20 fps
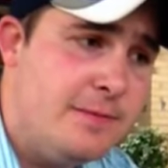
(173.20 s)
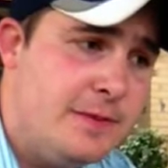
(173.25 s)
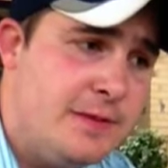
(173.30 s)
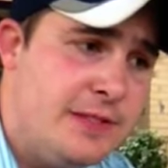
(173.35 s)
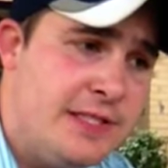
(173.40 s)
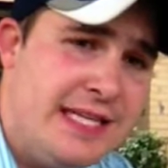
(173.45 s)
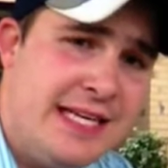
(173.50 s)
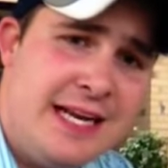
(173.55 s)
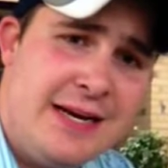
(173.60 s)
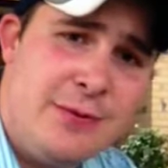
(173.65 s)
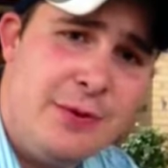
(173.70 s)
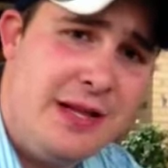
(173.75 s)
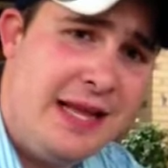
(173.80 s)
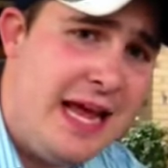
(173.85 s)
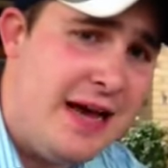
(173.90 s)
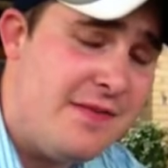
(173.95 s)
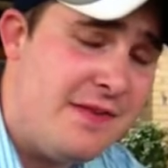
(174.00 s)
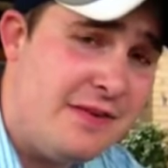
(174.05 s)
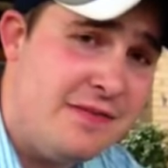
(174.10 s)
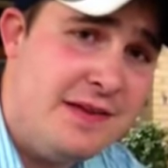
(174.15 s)
did it really
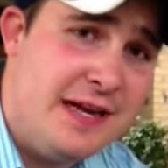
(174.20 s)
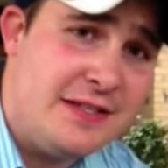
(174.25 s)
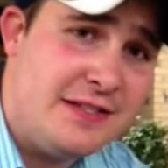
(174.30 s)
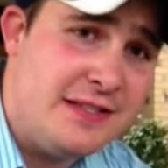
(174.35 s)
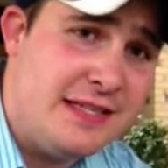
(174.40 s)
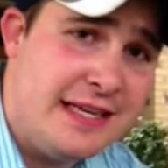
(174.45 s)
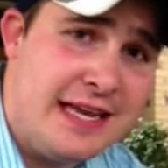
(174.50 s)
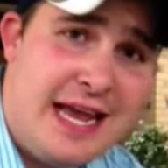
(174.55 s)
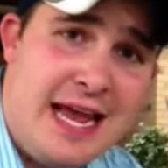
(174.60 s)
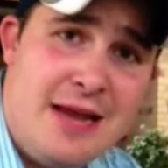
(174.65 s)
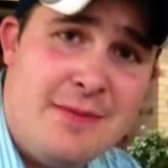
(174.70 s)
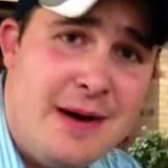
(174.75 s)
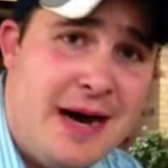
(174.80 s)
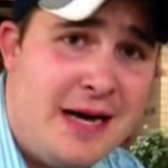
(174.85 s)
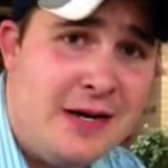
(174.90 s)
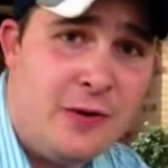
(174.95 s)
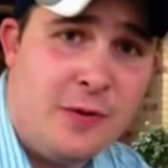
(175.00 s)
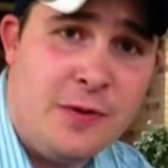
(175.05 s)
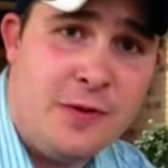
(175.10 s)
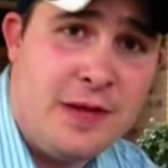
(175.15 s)
have an effect in the game? I
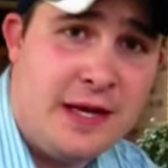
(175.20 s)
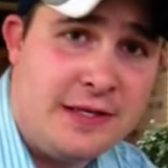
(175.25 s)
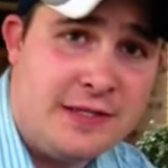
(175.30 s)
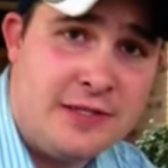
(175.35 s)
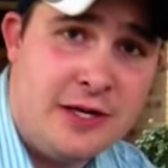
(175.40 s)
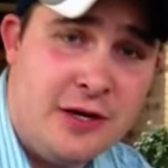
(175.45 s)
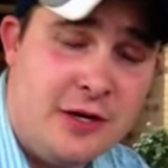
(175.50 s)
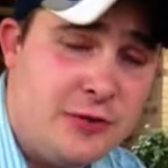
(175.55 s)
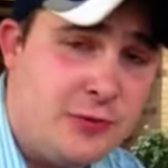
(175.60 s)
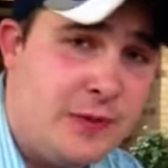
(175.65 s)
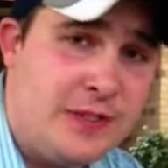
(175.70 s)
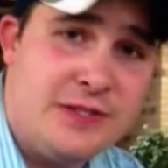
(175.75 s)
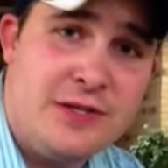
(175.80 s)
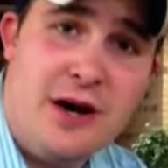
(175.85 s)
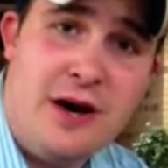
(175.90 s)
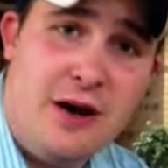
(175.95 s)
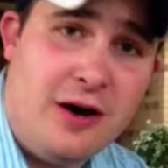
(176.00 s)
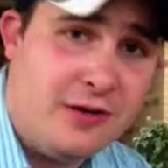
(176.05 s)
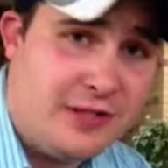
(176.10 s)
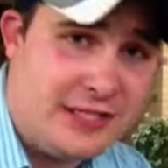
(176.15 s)
don't think so, because we saw
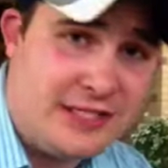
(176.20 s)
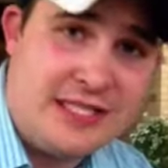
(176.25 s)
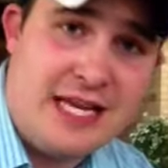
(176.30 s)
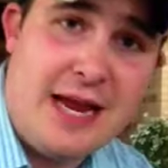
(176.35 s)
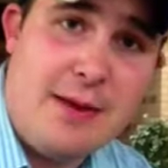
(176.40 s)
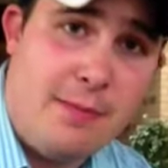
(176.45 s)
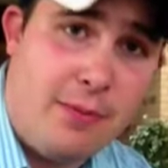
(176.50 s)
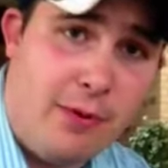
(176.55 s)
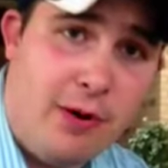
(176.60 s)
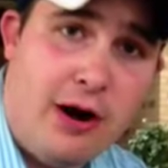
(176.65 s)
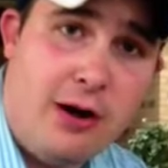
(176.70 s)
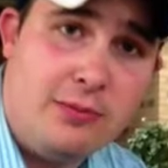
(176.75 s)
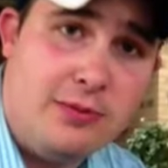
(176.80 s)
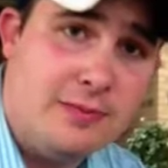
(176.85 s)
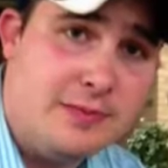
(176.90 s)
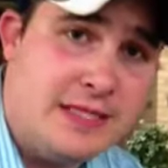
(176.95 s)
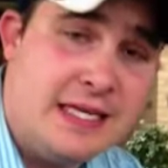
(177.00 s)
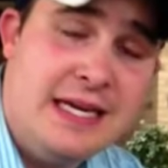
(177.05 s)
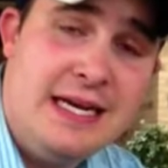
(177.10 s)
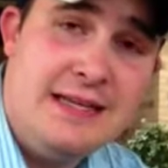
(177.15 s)
all the same
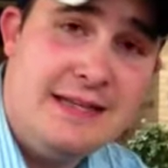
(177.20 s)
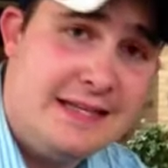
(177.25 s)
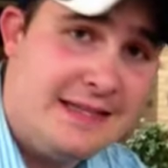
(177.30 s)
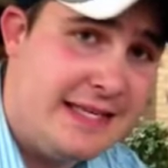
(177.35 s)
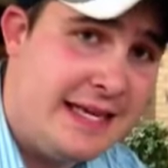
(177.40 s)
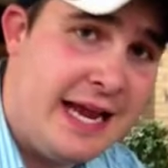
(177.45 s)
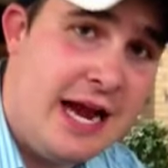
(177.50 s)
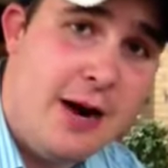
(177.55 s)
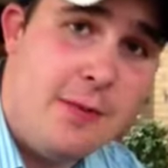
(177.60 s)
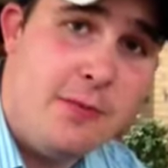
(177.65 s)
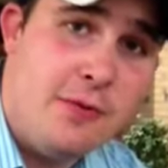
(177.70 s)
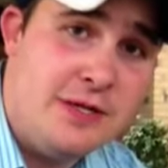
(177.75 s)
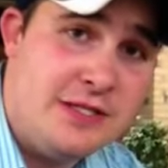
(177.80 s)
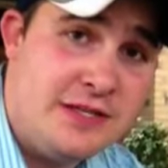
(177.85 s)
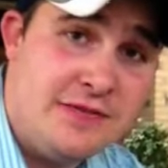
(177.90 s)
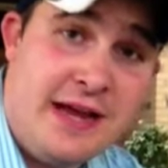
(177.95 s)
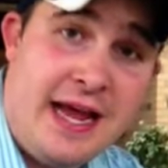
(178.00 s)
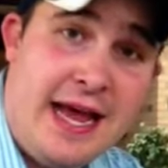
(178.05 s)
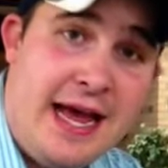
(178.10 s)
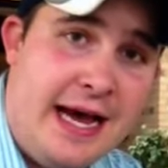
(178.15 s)
problems that the Cowboys
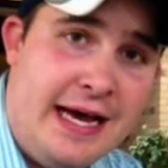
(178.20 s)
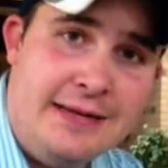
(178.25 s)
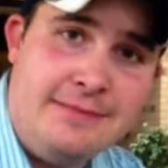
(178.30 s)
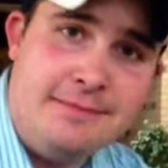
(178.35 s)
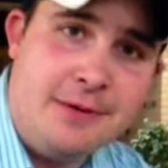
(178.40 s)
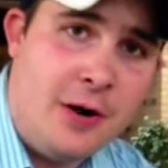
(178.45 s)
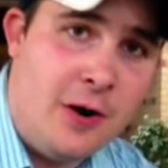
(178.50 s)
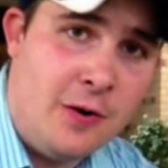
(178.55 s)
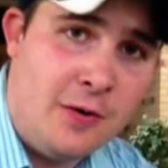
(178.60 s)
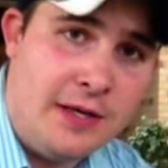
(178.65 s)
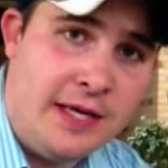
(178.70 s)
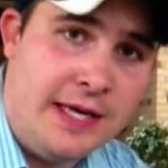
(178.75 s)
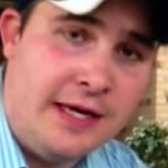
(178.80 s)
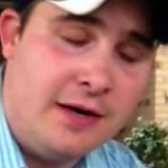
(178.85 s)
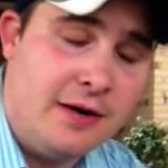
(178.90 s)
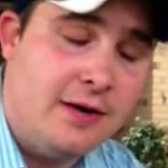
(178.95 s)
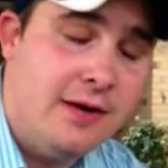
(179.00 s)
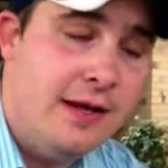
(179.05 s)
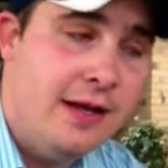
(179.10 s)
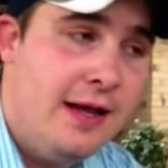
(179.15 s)
have had all
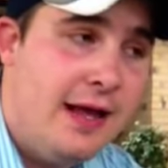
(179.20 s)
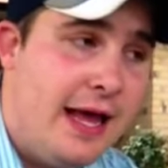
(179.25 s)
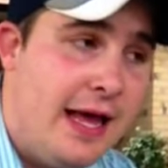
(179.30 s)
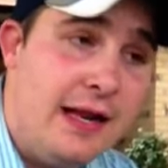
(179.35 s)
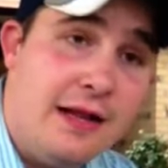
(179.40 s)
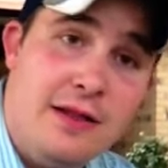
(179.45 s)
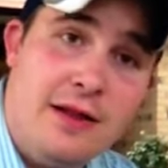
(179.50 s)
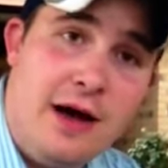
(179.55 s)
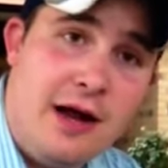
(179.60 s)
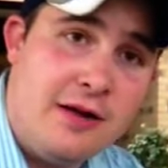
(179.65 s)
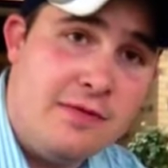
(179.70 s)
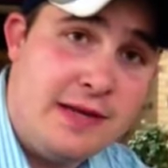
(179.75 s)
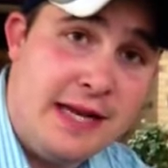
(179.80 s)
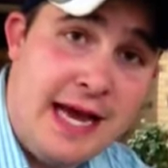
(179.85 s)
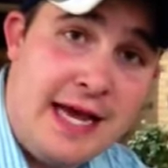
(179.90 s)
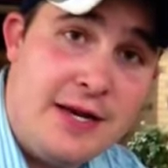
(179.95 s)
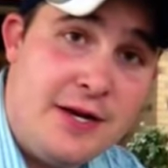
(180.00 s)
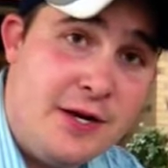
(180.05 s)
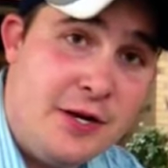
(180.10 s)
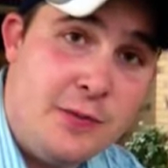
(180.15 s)
year. And a lot of it
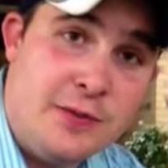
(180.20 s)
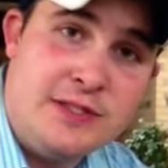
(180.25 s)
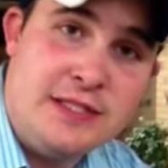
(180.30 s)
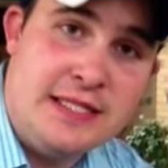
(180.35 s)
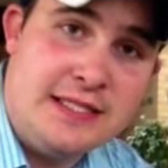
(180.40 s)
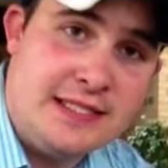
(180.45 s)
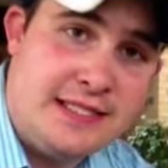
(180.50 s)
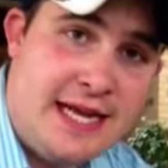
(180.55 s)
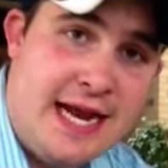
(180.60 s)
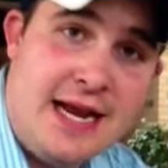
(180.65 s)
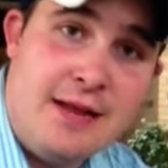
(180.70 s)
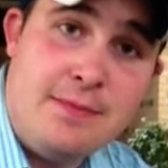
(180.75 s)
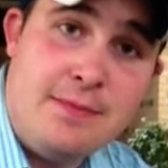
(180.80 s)
had to do with Cincinnati